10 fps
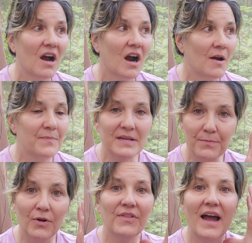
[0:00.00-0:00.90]
are
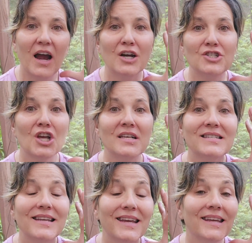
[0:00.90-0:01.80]
people that are
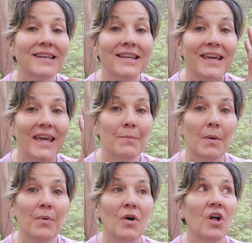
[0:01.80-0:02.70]
just
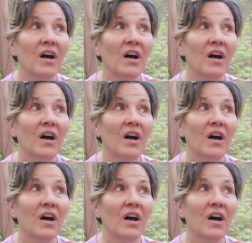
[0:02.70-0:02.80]
incapable